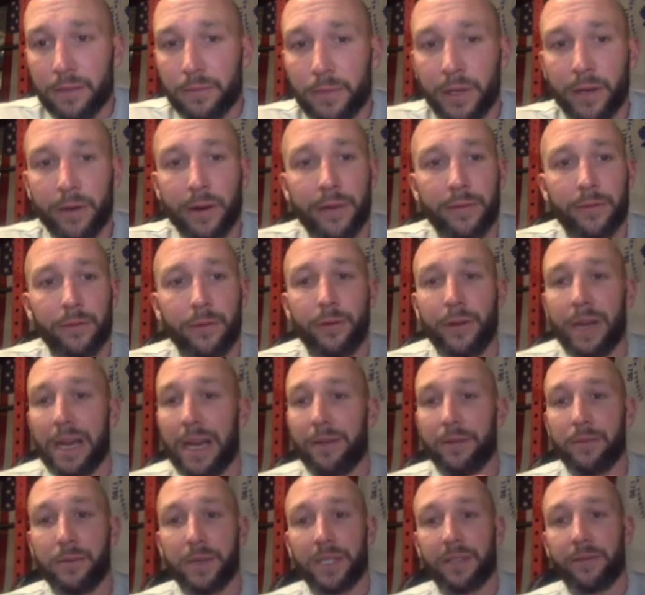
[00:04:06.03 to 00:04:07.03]
Be grateful you
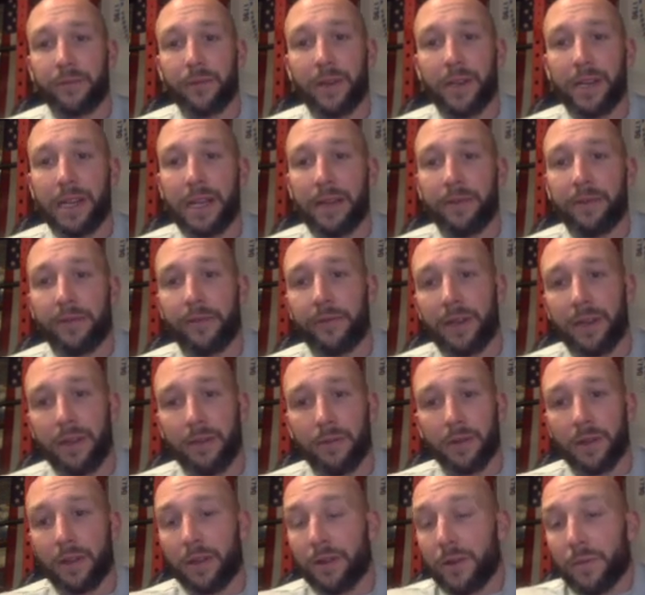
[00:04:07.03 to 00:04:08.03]
have a best friend to have a fight
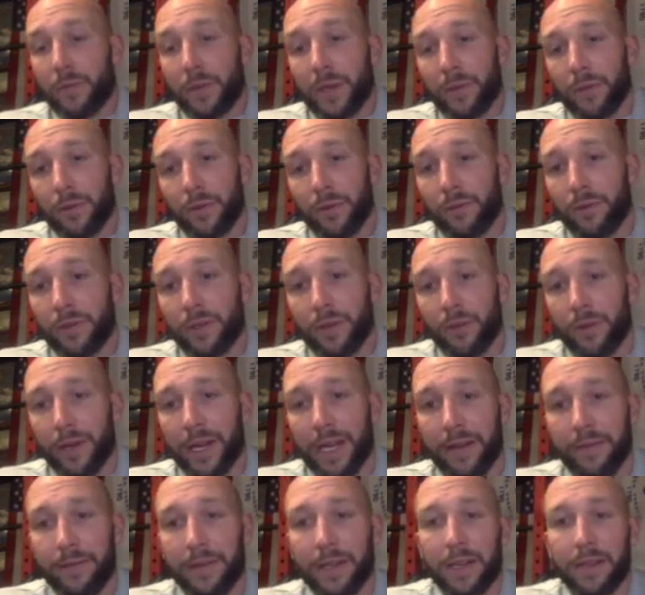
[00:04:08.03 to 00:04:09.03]
with. There are people who don't
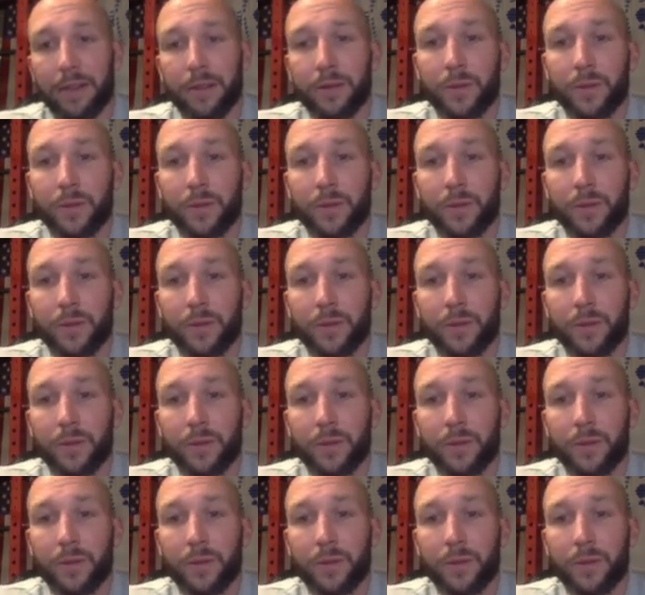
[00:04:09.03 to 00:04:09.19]
have that.